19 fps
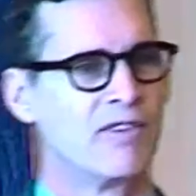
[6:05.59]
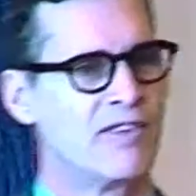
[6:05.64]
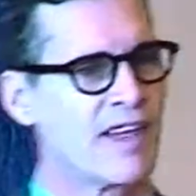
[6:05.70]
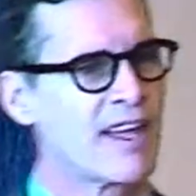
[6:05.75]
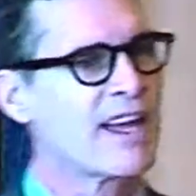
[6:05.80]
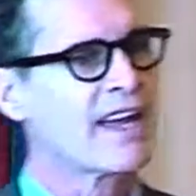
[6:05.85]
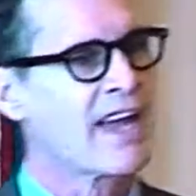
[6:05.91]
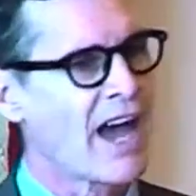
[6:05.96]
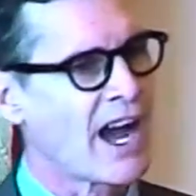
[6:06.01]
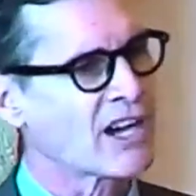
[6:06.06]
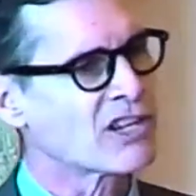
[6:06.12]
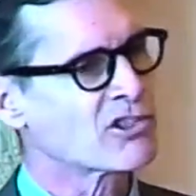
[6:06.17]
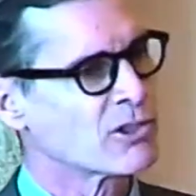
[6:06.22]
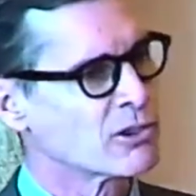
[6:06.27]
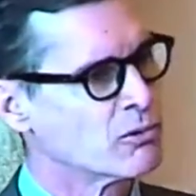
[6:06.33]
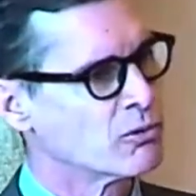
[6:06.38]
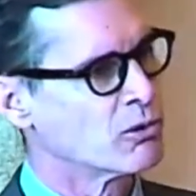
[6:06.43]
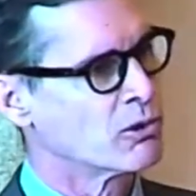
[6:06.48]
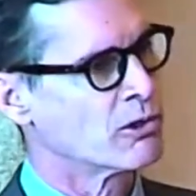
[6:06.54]
they actually
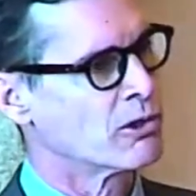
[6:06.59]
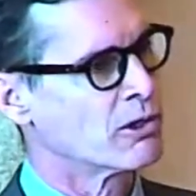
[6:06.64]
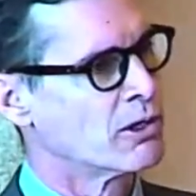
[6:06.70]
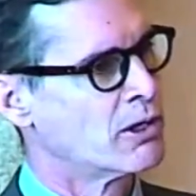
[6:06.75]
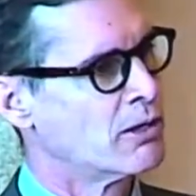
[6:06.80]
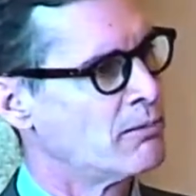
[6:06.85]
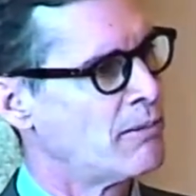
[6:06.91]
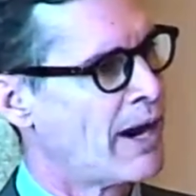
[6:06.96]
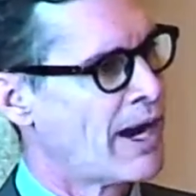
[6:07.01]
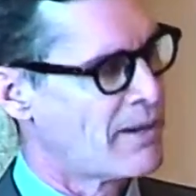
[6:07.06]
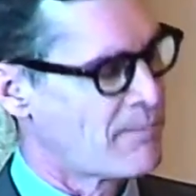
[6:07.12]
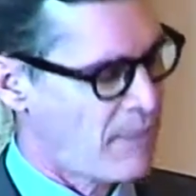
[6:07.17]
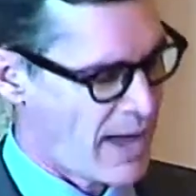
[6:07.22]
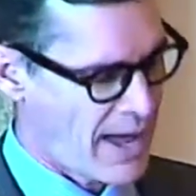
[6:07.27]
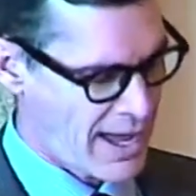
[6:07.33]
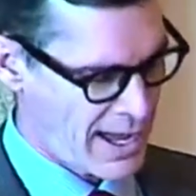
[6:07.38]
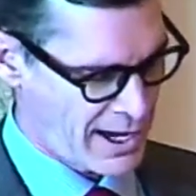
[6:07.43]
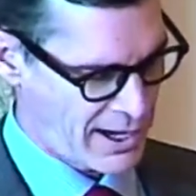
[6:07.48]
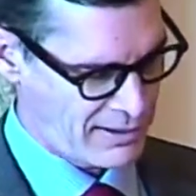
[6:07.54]
were my
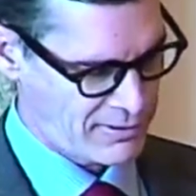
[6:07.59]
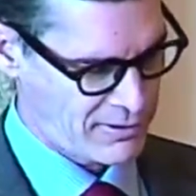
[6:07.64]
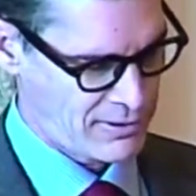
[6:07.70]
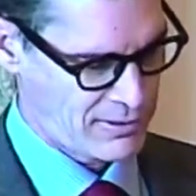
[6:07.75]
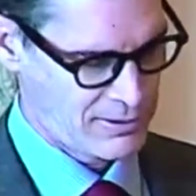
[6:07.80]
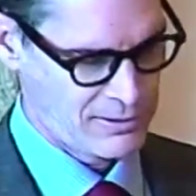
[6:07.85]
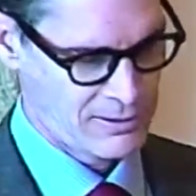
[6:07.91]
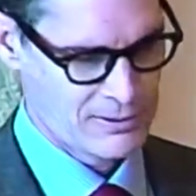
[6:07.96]
path.